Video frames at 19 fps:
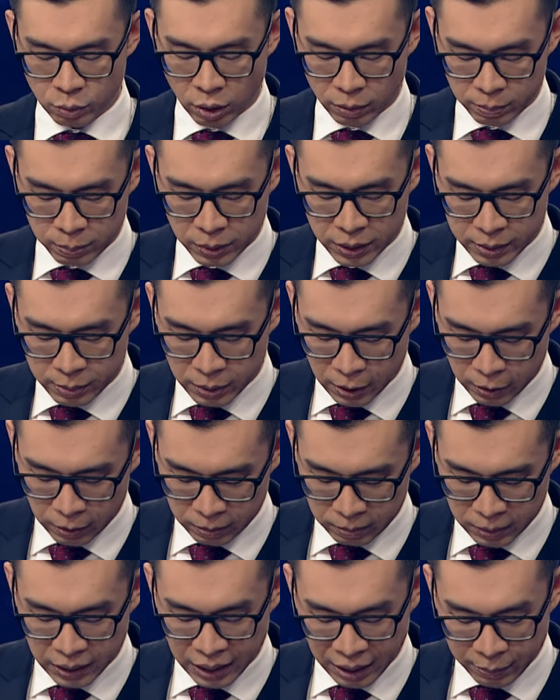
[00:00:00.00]
well, puts
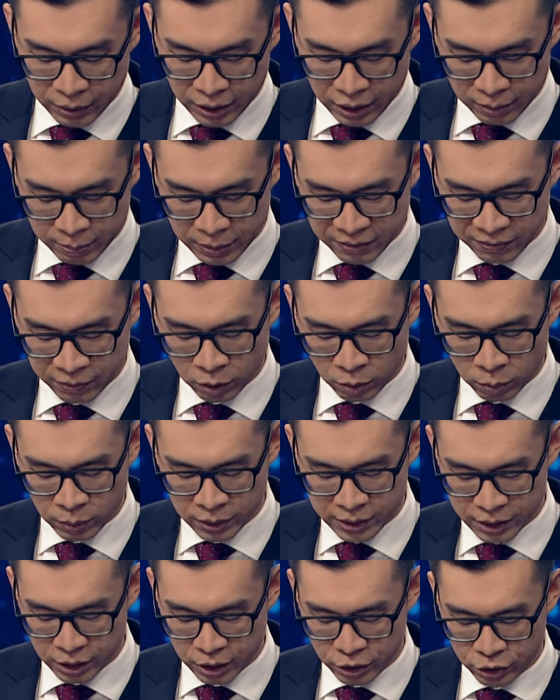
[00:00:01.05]
the Labour in a difficult
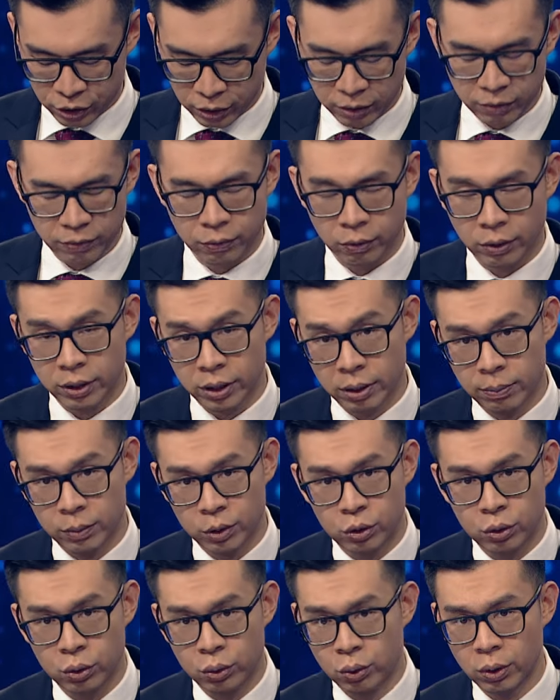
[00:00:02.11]
position for
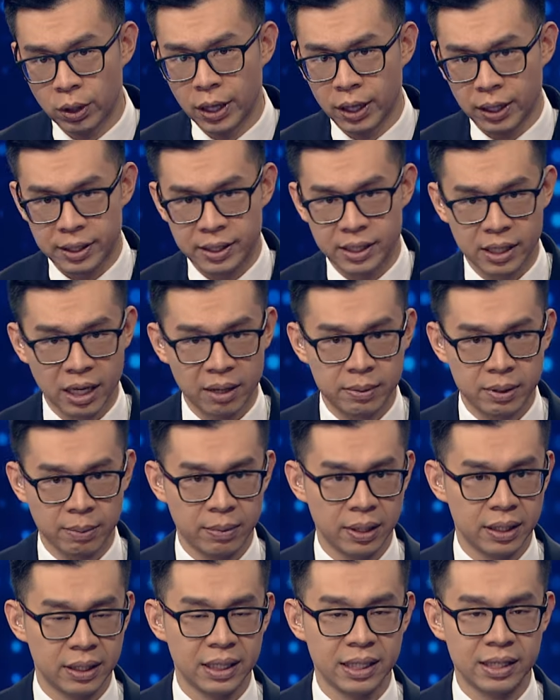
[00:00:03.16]
them to accept
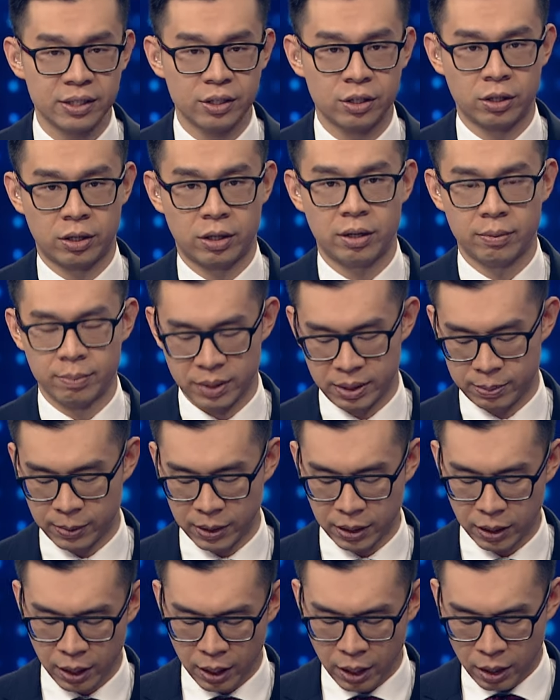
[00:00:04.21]
some of these terms.
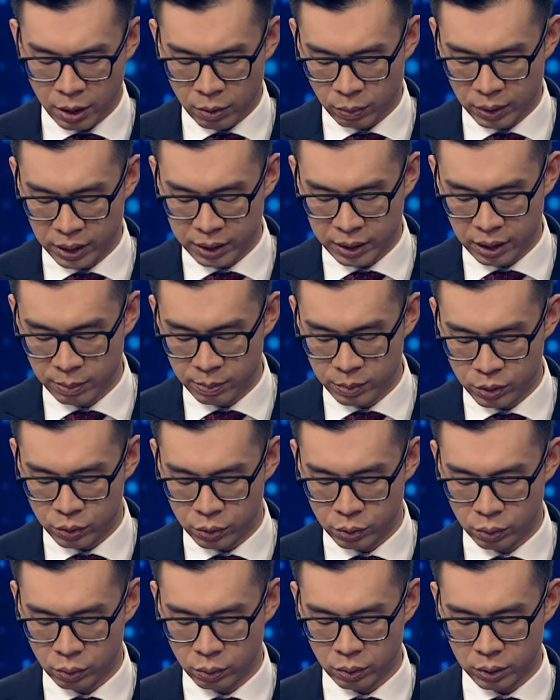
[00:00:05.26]
But when it comes
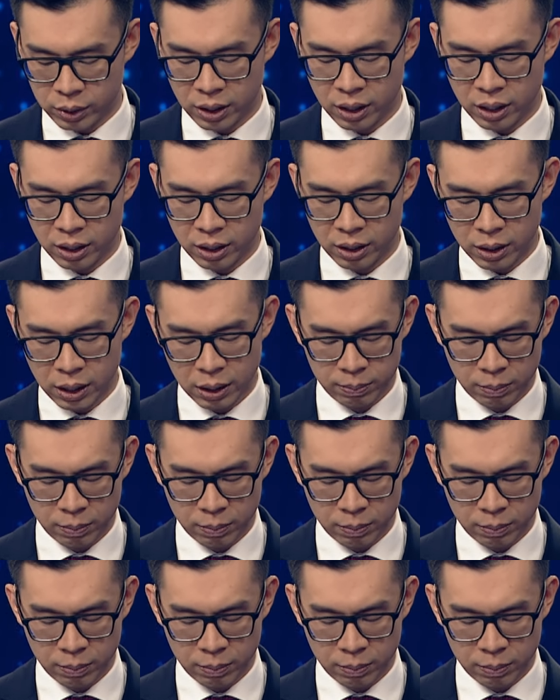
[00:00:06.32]
to the